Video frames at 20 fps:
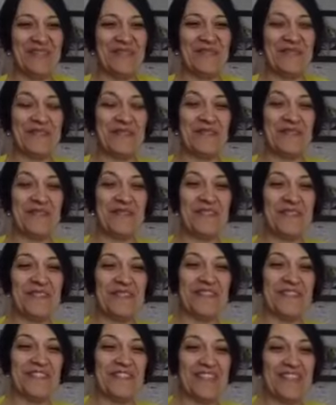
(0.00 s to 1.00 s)

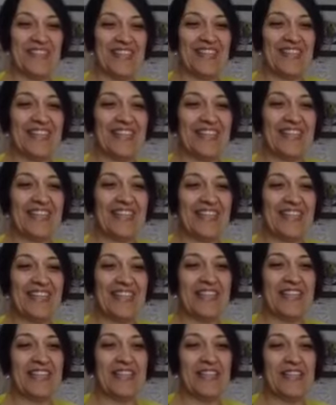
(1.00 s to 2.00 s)

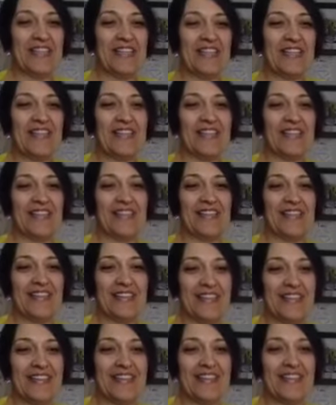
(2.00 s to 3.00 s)

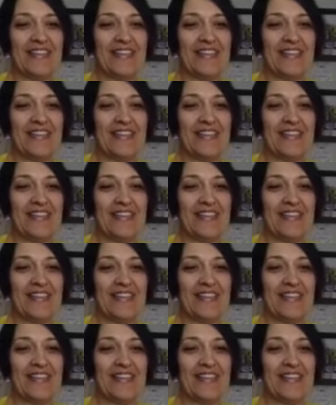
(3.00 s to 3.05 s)
No words are spoken by the person on screen.